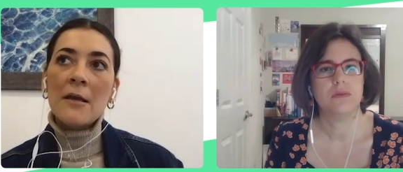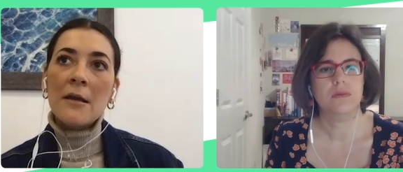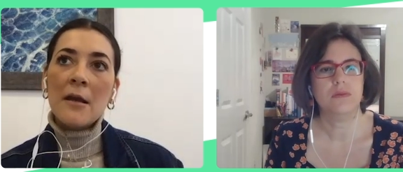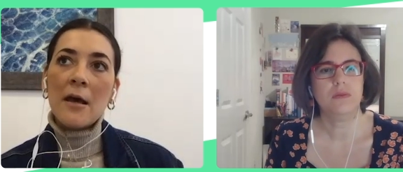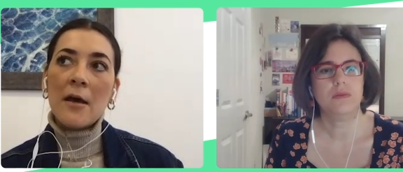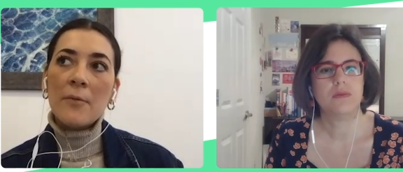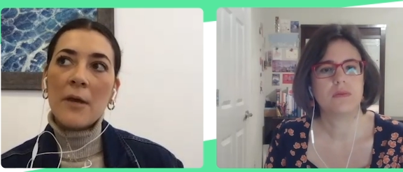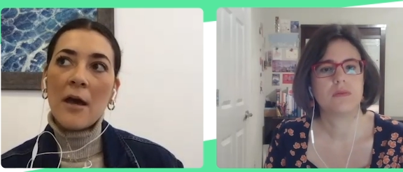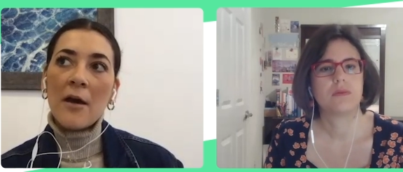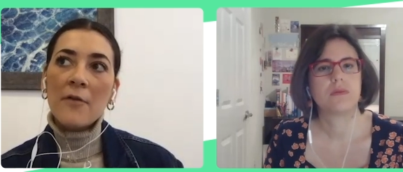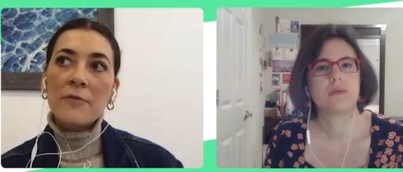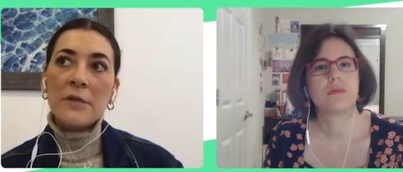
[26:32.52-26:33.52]
Speaker 1: uh, we
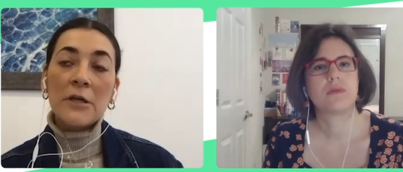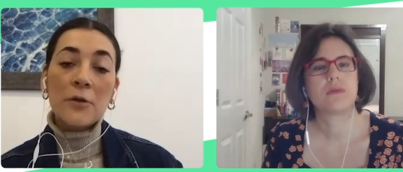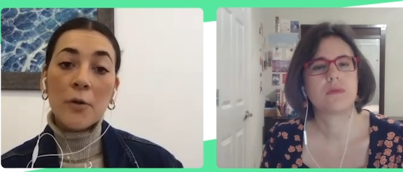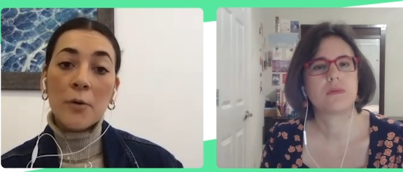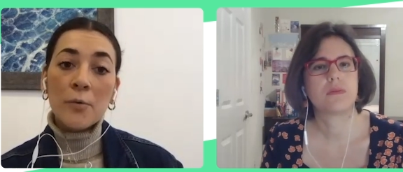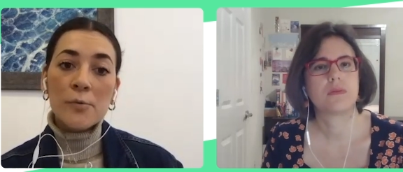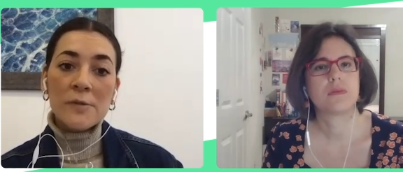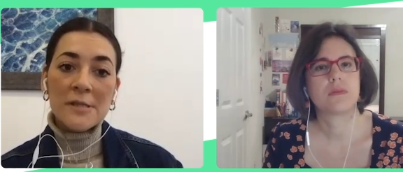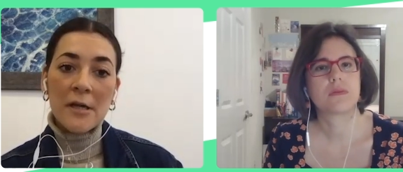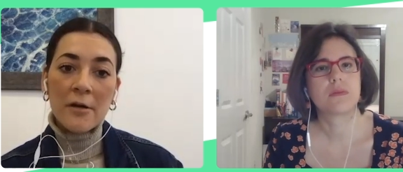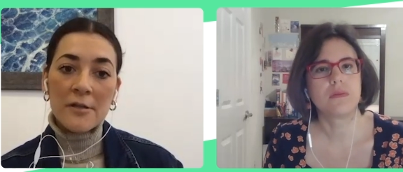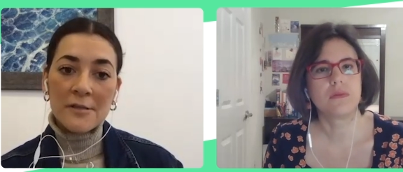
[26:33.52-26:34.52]
have Nico, who's
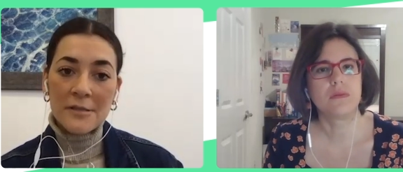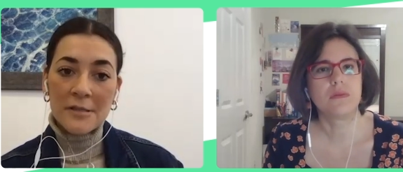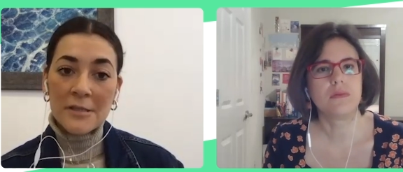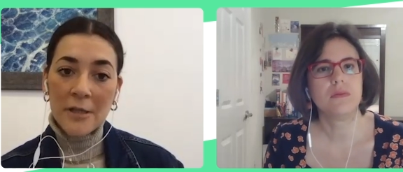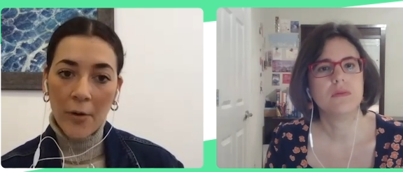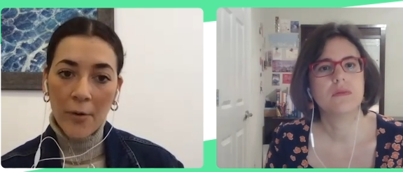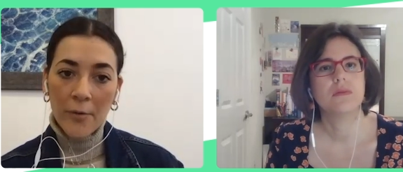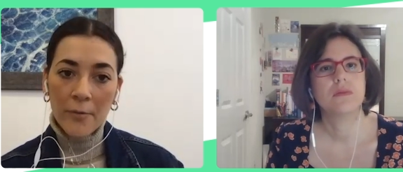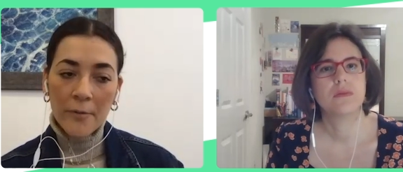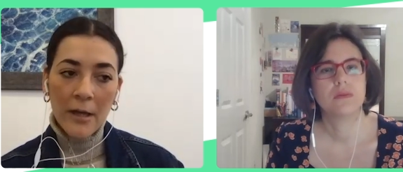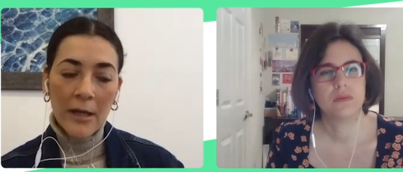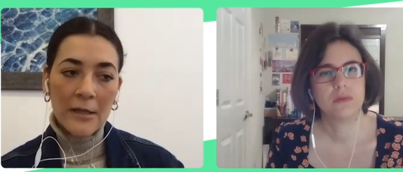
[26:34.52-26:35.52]
our C T O,
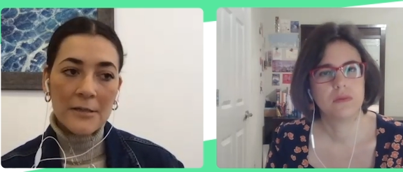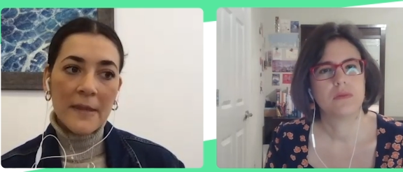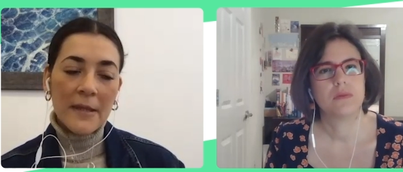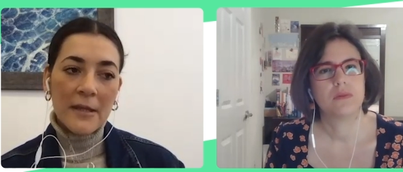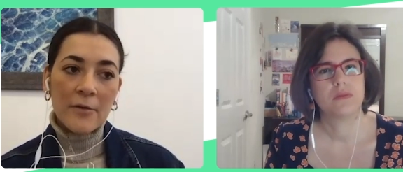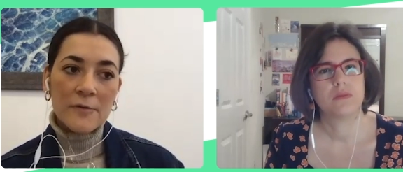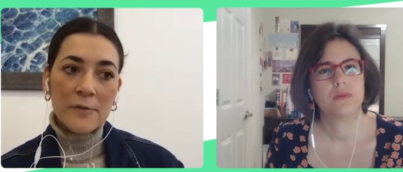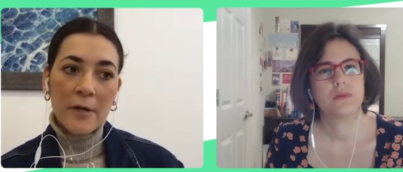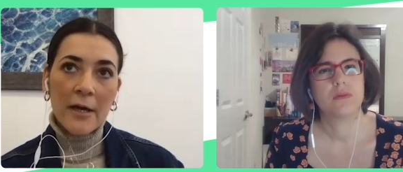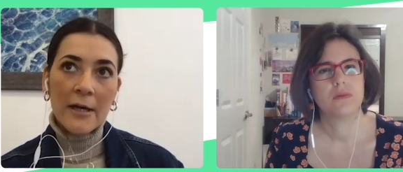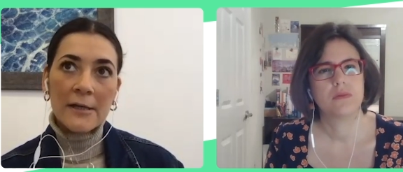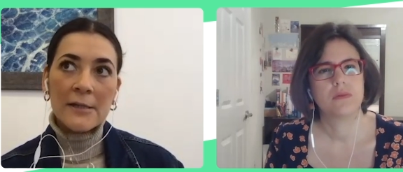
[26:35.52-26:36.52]
and he also
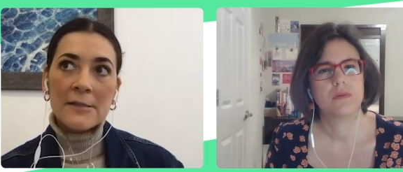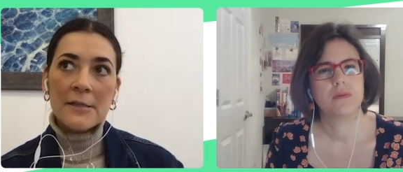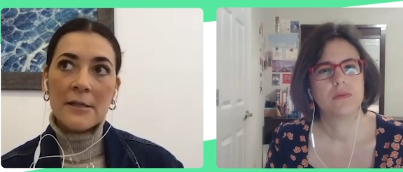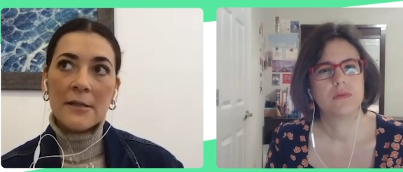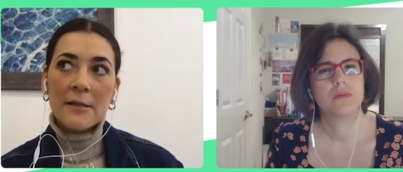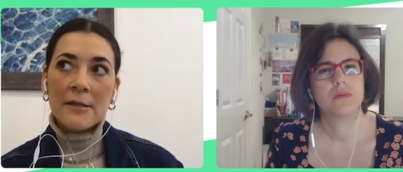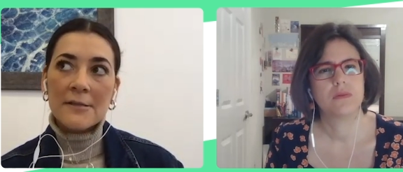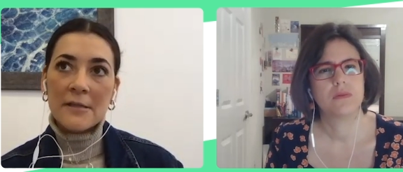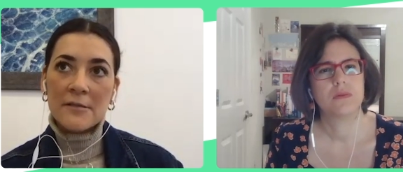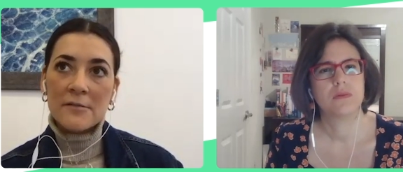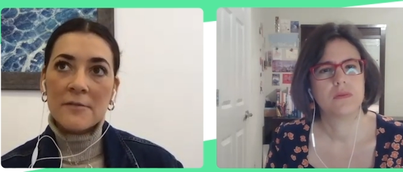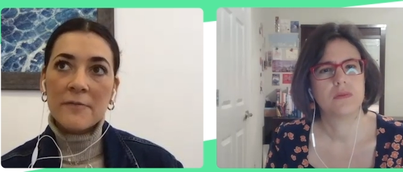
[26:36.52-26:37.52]
had uh,
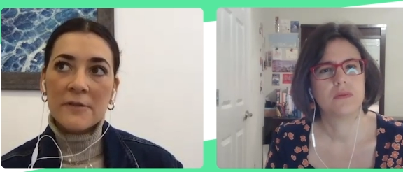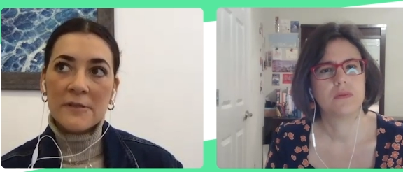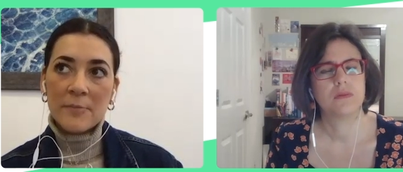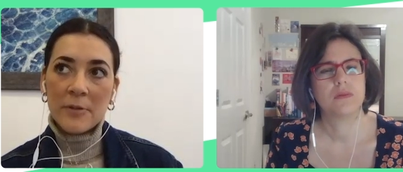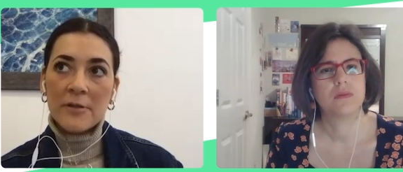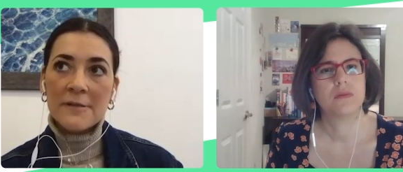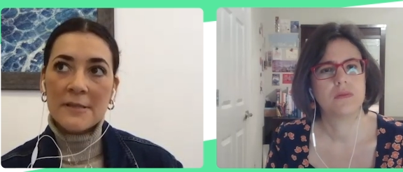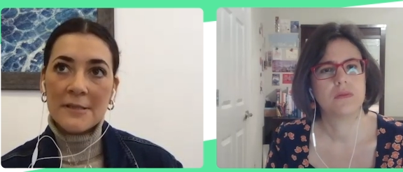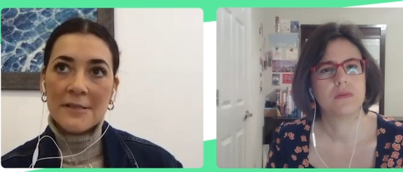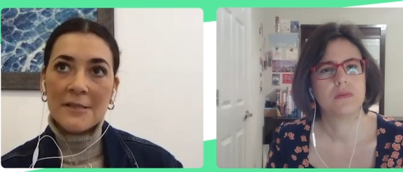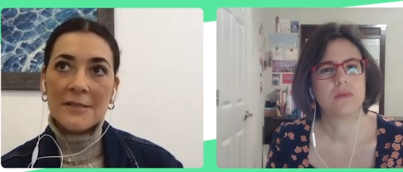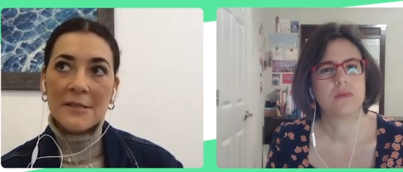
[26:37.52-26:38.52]
extensive experience
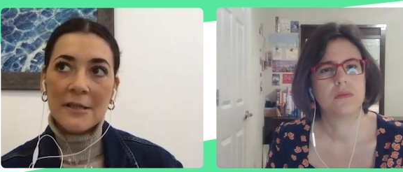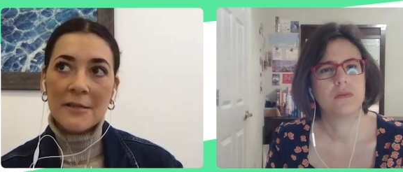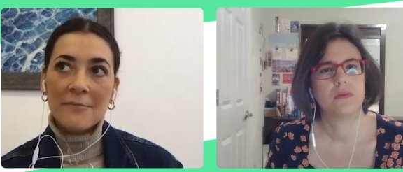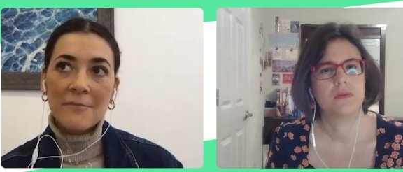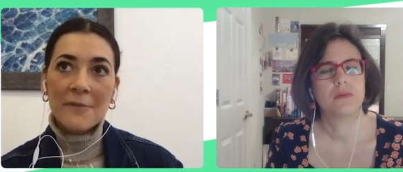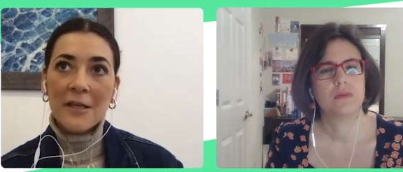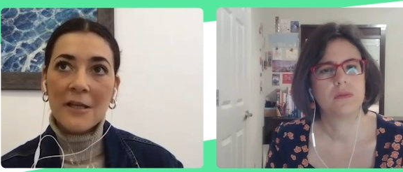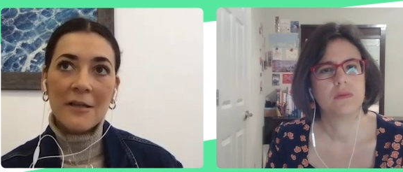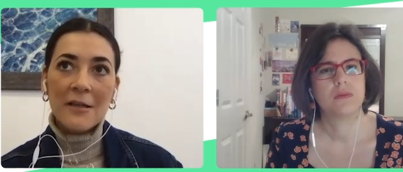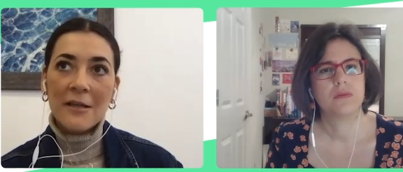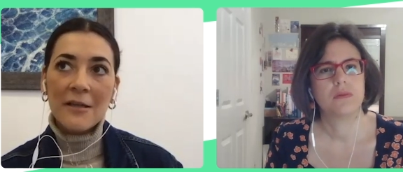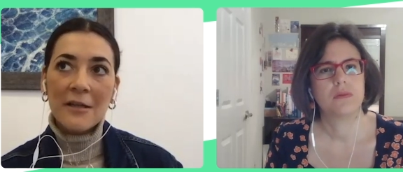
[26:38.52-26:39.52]
indeed uh, in,
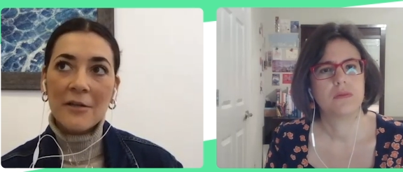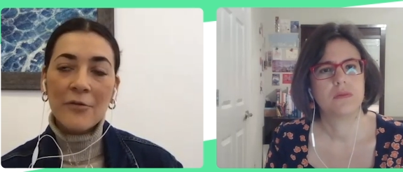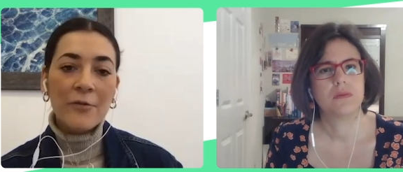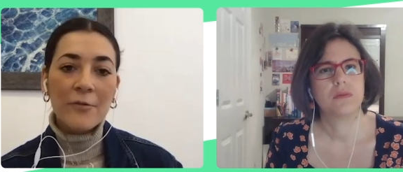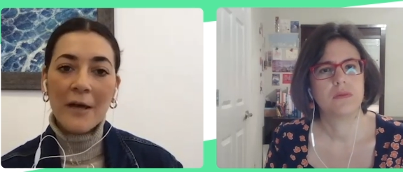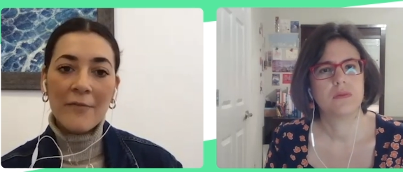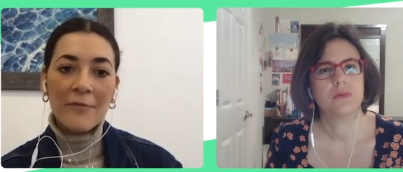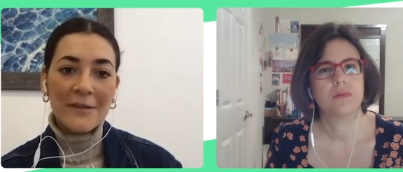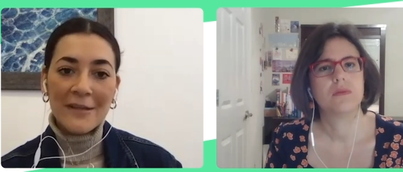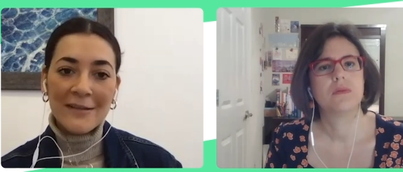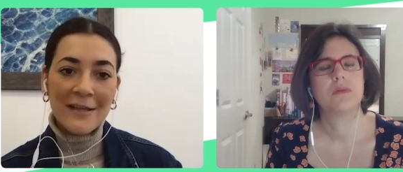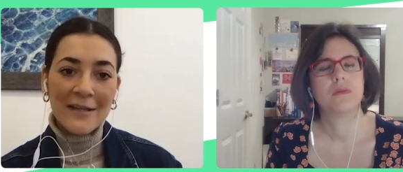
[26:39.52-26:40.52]
in, in all
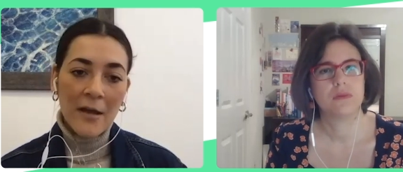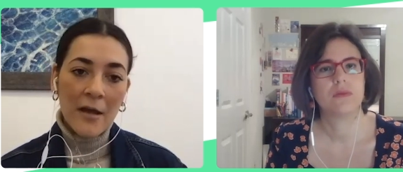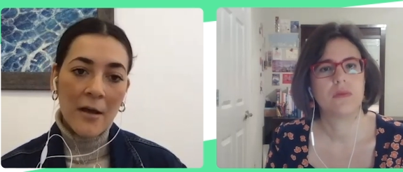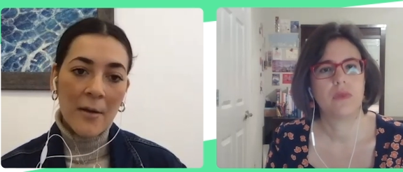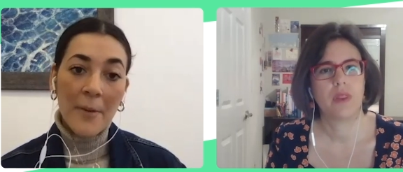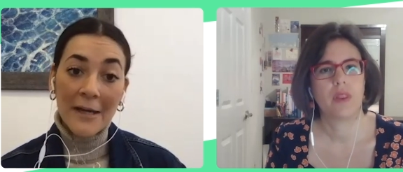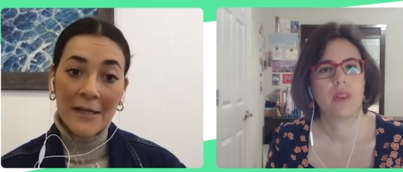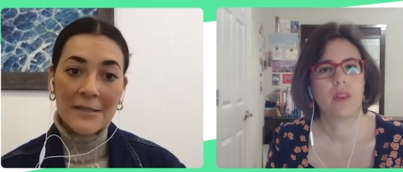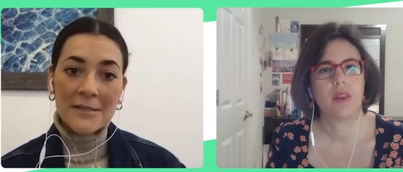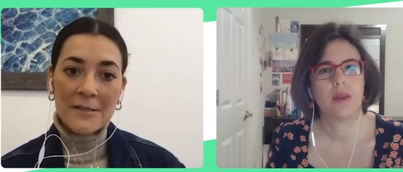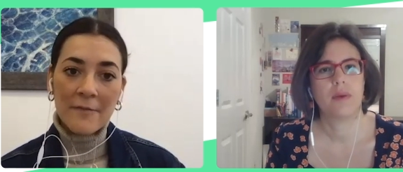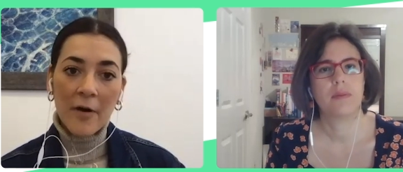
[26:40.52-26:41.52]
everything that it's uh,
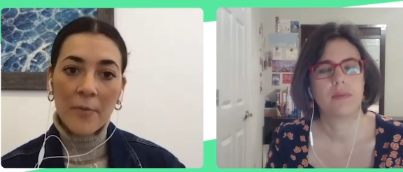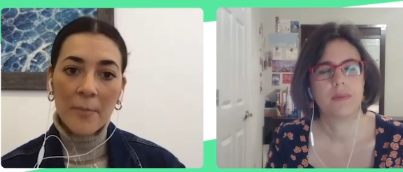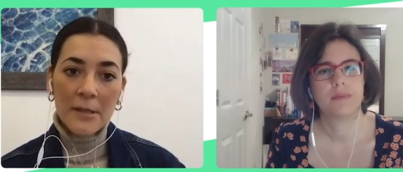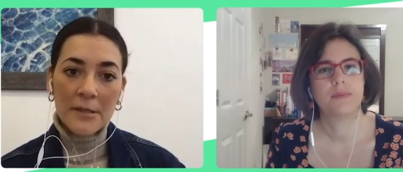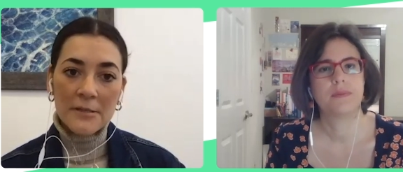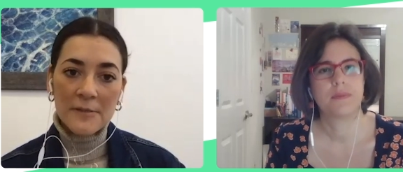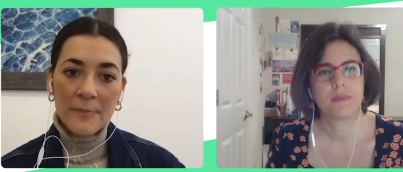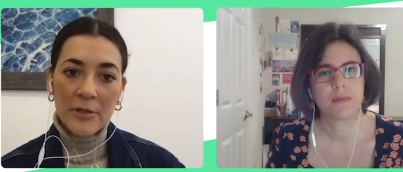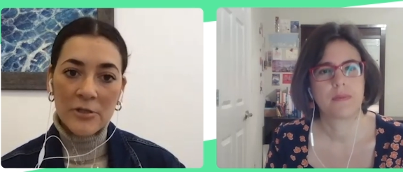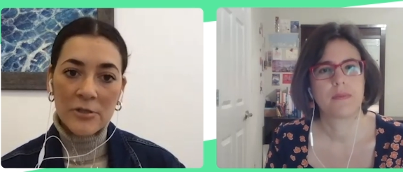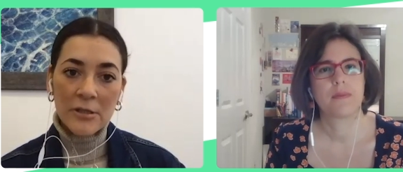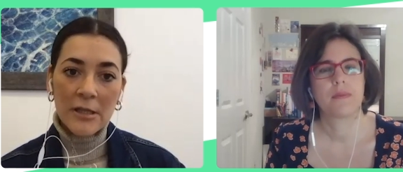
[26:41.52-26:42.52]
back-end development,
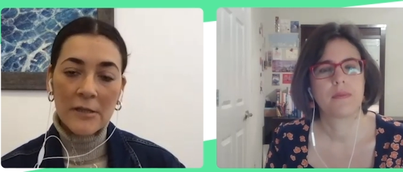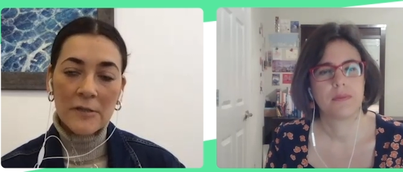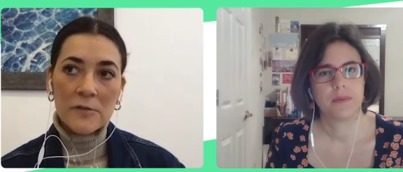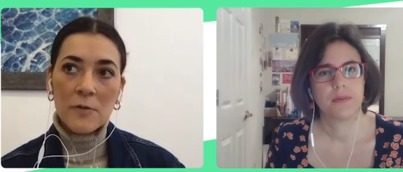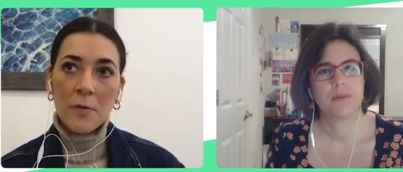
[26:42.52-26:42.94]
especially. So